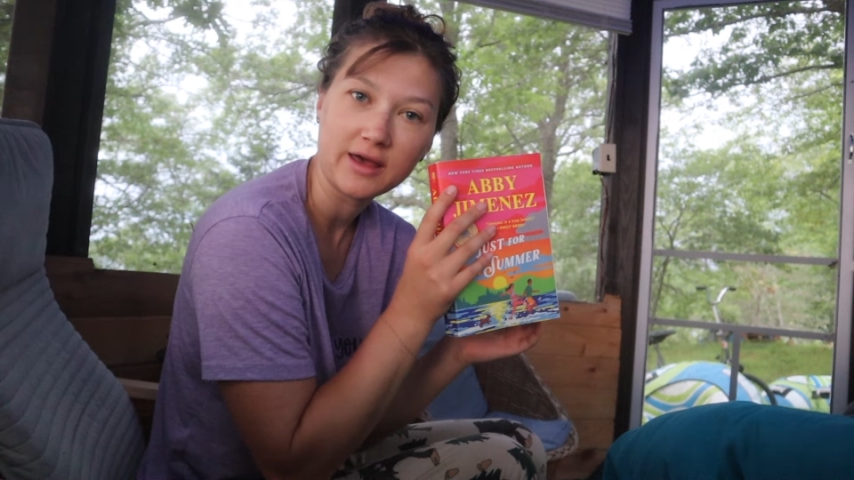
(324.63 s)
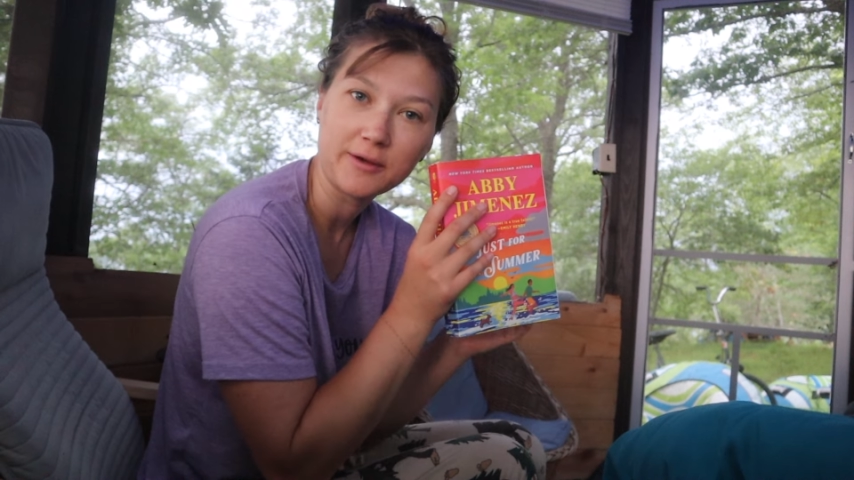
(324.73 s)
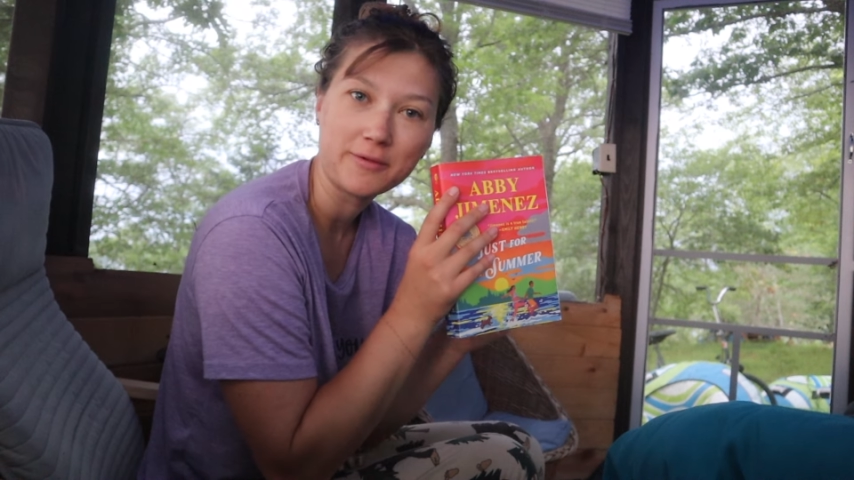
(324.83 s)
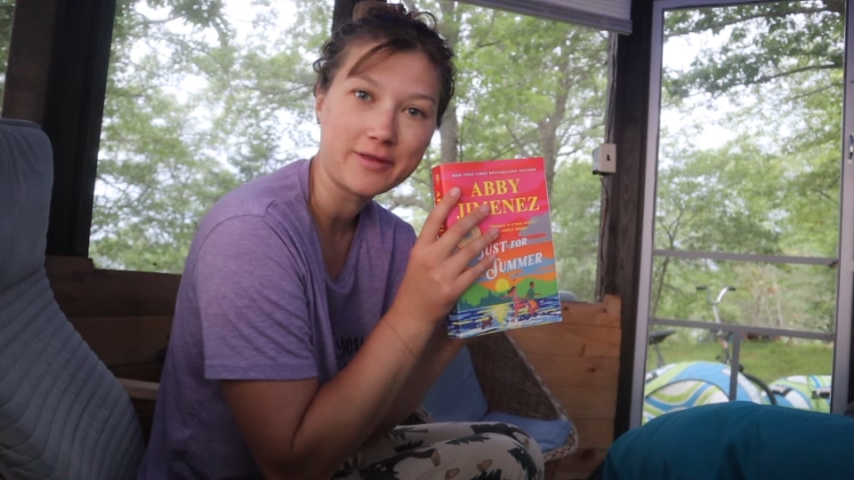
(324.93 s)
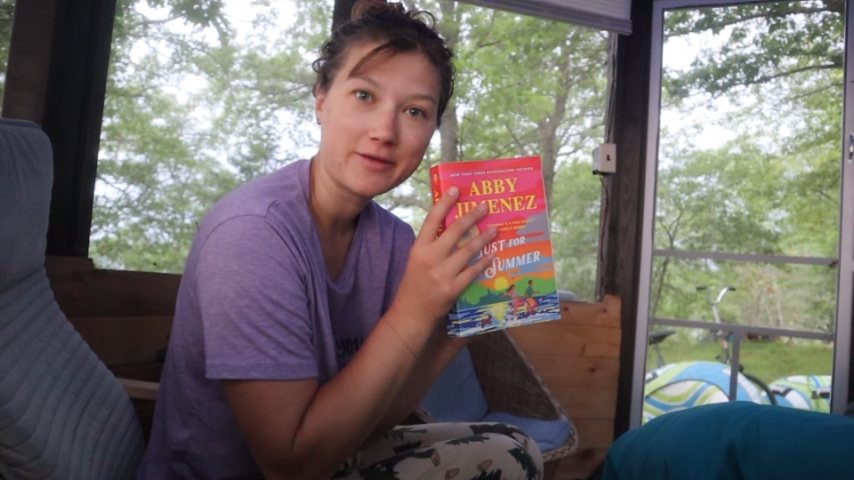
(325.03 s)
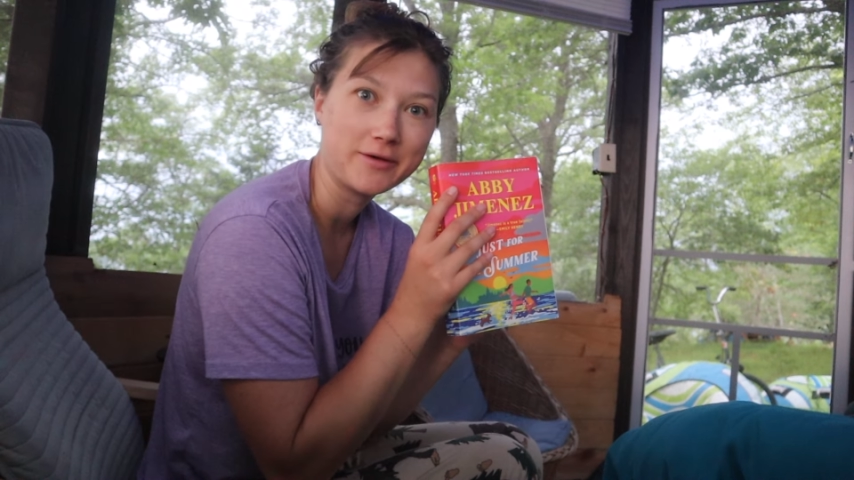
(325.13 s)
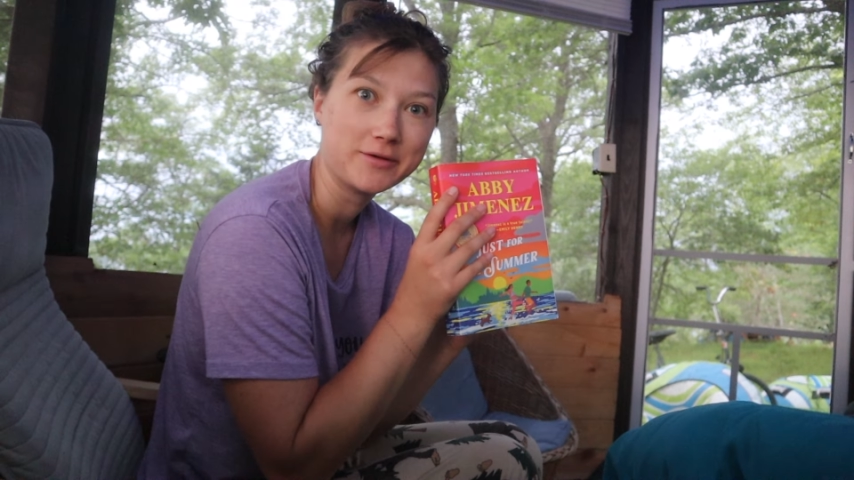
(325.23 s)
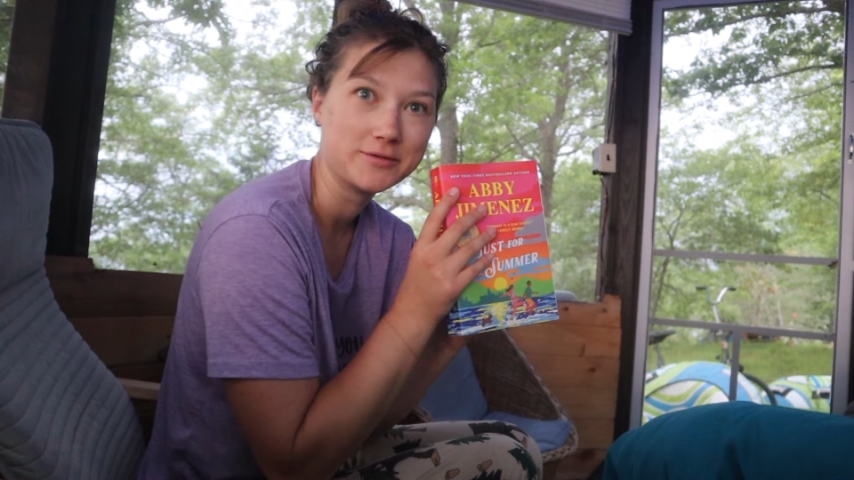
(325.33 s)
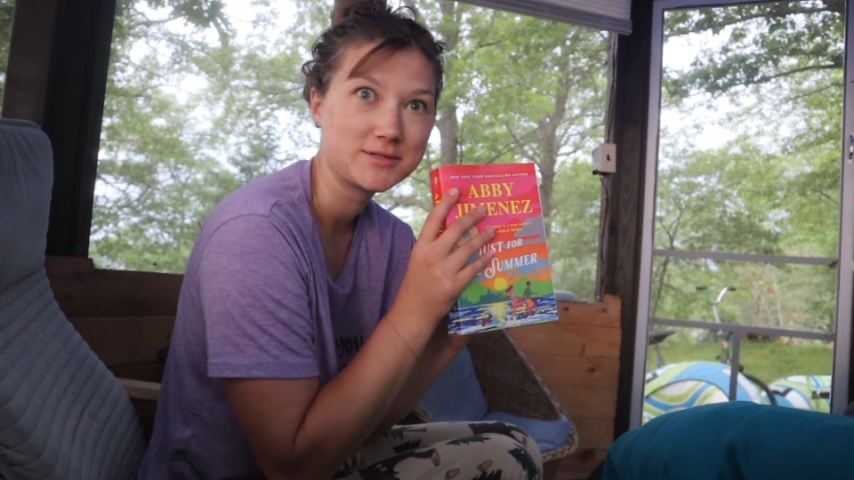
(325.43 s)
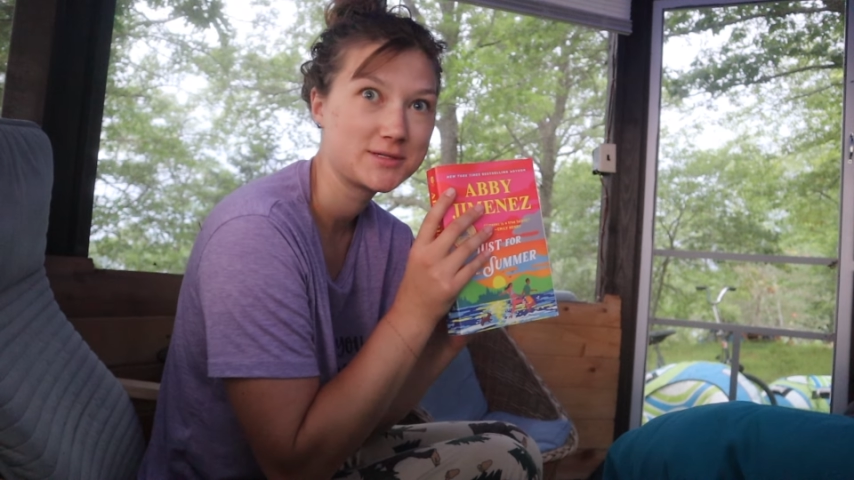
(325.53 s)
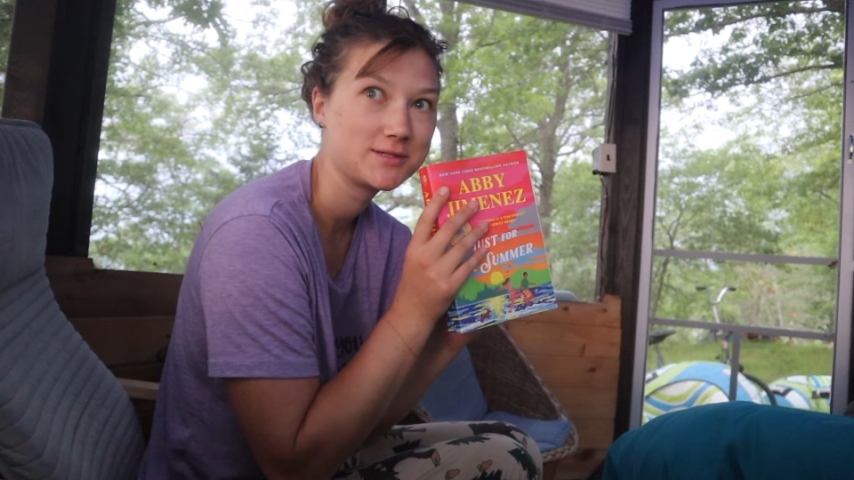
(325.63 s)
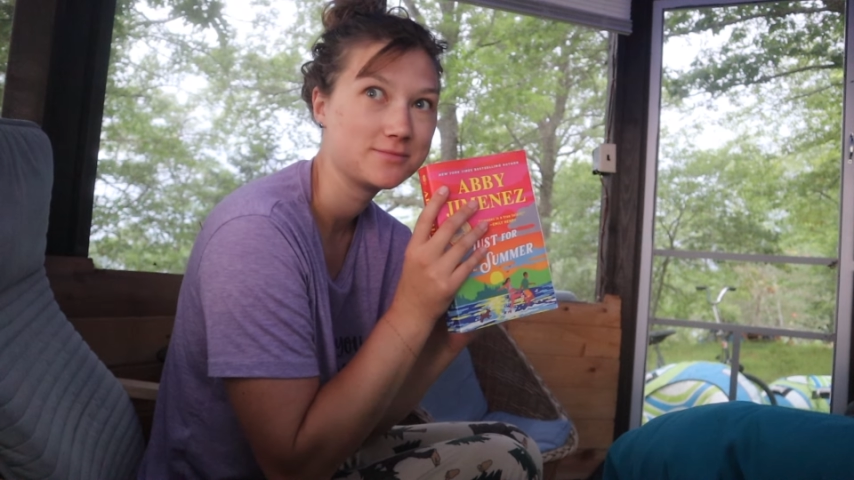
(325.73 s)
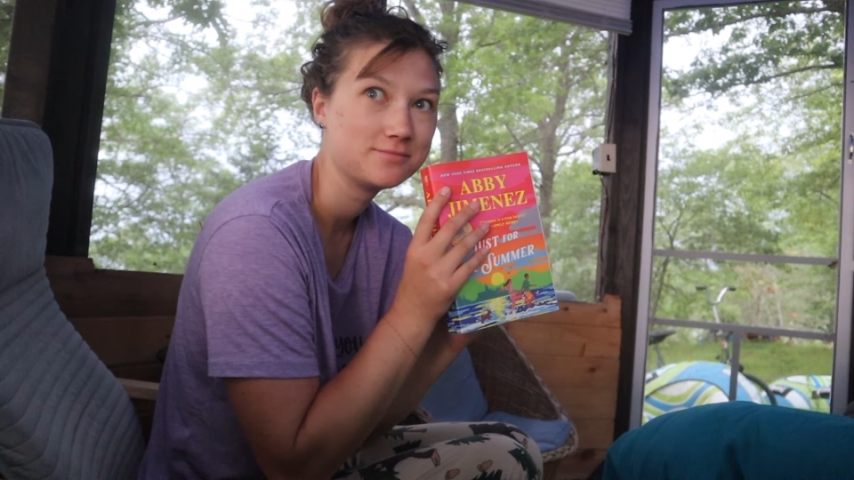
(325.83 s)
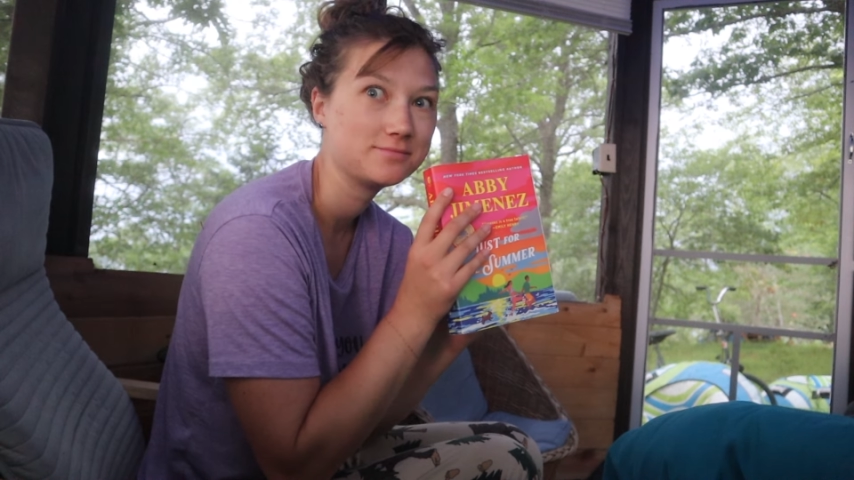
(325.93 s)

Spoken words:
like, one of those